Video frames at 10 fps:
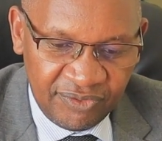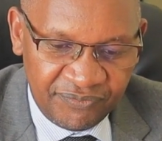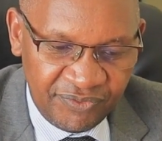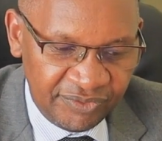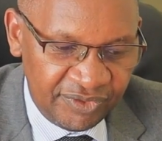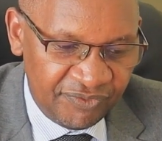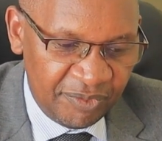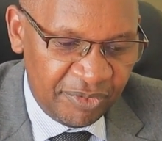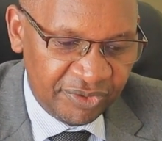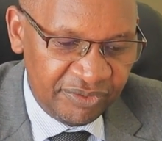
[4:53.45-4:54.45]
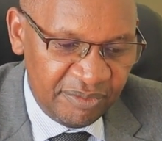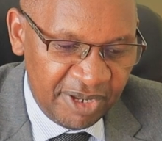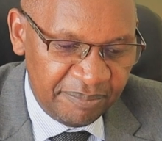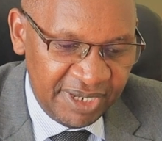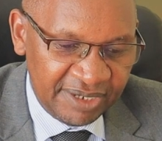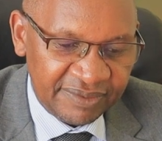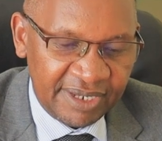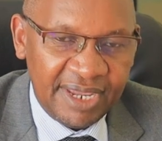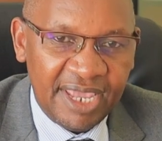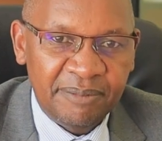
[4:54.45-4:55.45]
of food for both human beings
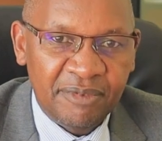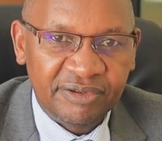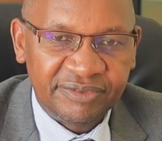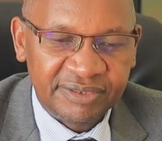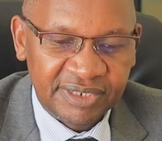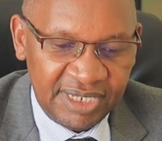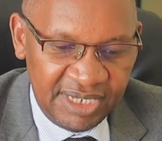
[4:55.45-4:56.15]
and animals.